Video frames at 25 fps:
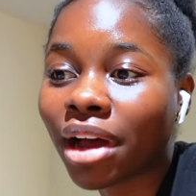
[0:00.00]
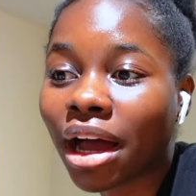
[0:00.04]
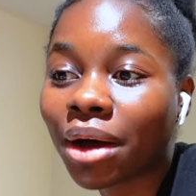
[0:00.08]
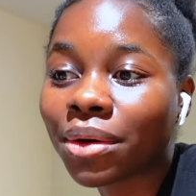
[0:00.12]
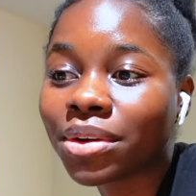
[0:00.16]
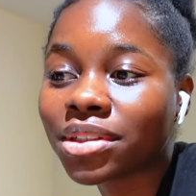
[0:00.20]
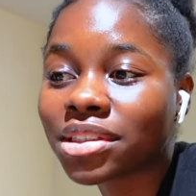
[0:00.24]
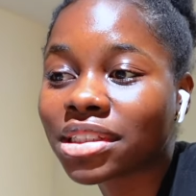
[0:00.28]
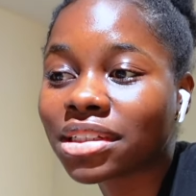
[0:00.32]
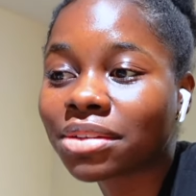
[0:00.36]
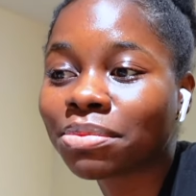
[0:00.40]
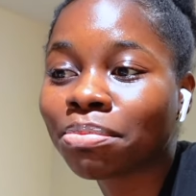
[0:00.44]
I
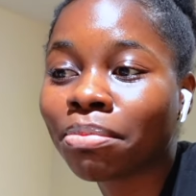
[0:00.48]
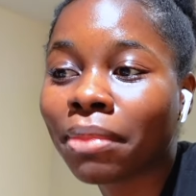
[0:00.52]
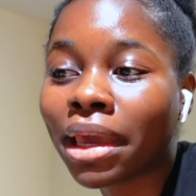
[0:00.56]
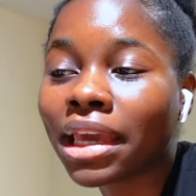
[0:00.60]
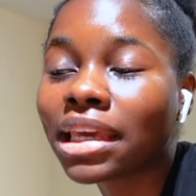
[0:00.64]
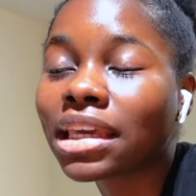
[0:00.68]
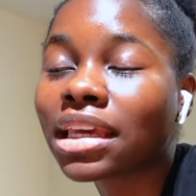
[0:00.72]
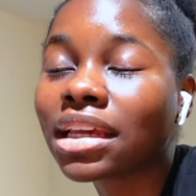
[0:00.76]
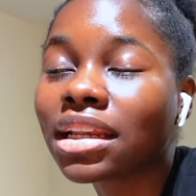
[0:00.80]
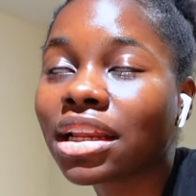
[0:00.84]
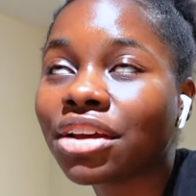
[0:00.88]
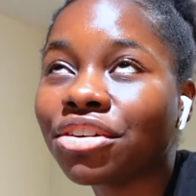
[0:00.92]
was
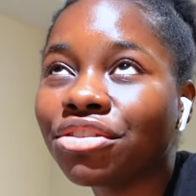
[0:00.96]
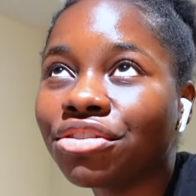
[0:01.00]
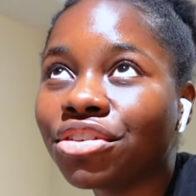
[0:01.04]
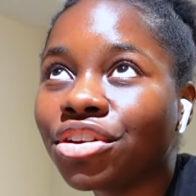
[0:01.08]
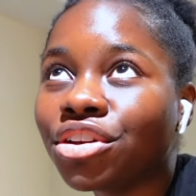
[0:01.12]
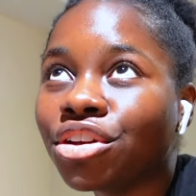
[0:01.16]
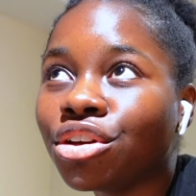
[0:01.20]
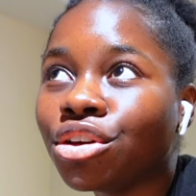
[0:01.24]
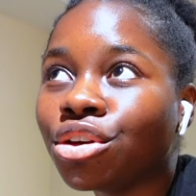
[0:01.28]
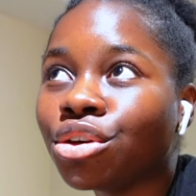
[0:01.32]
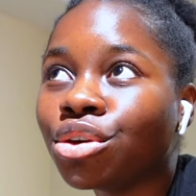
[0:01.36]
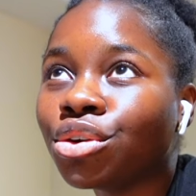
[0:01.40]
making a
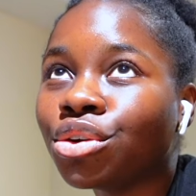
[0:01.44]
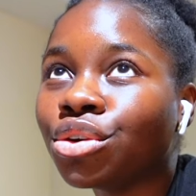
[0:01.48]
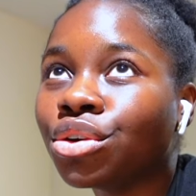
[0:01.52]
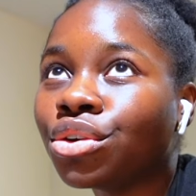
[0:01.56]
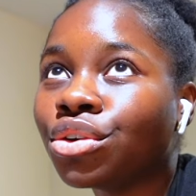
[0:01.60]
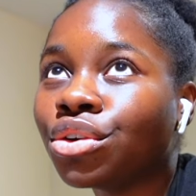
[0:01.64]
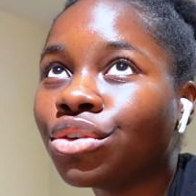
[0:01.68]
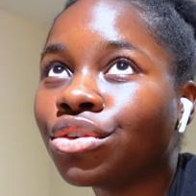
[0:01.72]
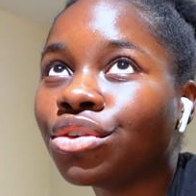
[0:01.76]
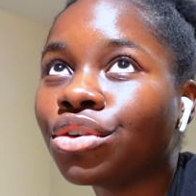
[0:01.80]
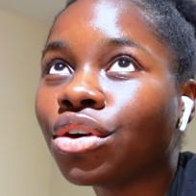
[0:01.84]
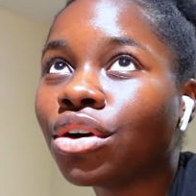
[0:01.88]

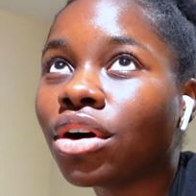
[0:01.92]
video